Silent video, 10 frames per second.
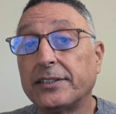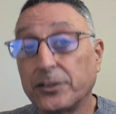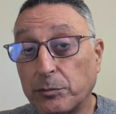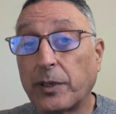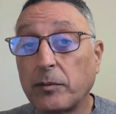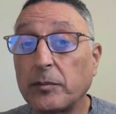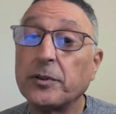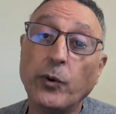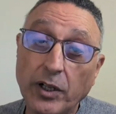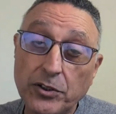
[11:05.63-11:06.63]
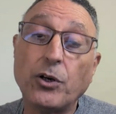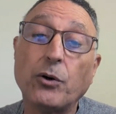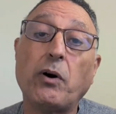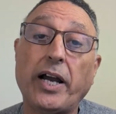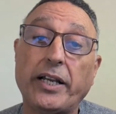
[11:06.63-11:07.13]
you probably will know
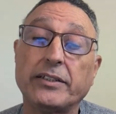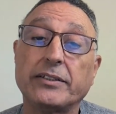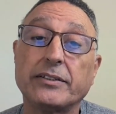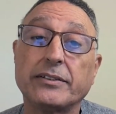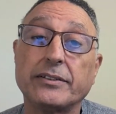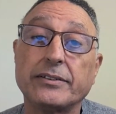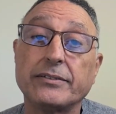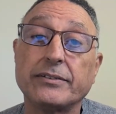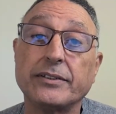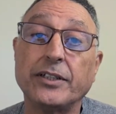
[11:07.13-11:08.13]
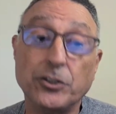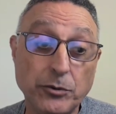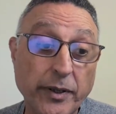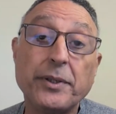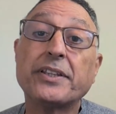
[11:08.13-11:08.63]
why. And you
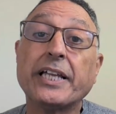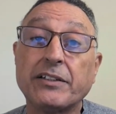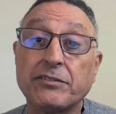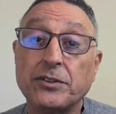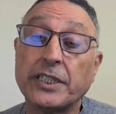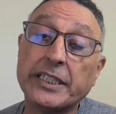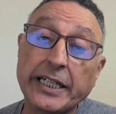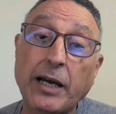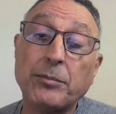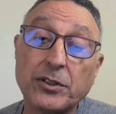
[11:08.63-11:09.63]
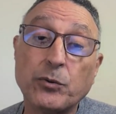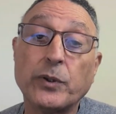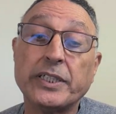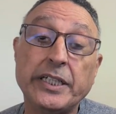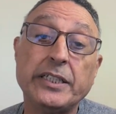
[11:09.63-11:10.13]
may be thankful that it happened the way
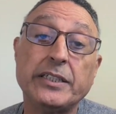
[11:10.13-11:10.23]
it did.